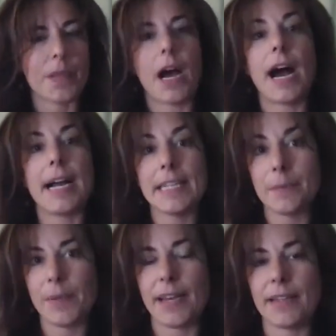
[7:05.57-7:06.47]
high
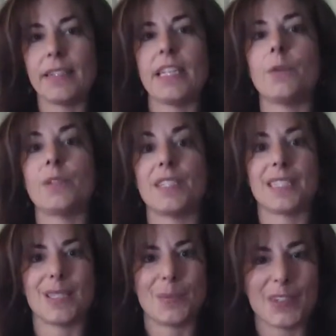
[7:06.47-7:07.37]
impact equals
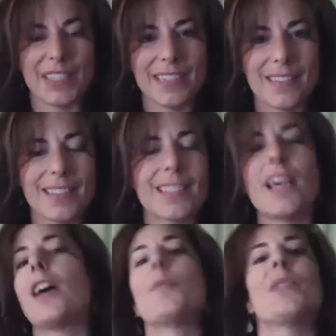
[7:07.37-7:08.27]
experience
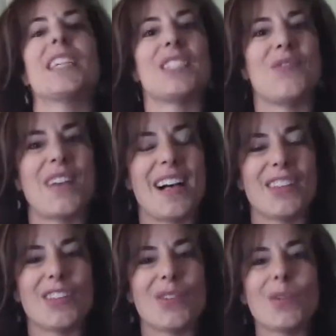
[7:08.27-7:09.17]
plus
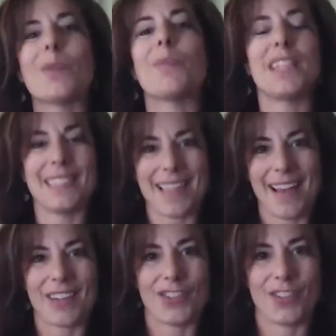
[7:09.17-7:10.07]
value plus
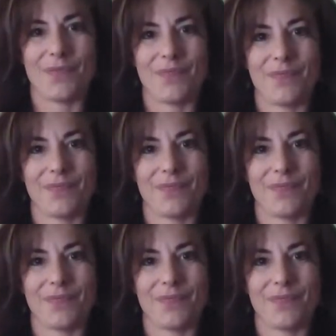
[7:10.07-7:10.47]
action.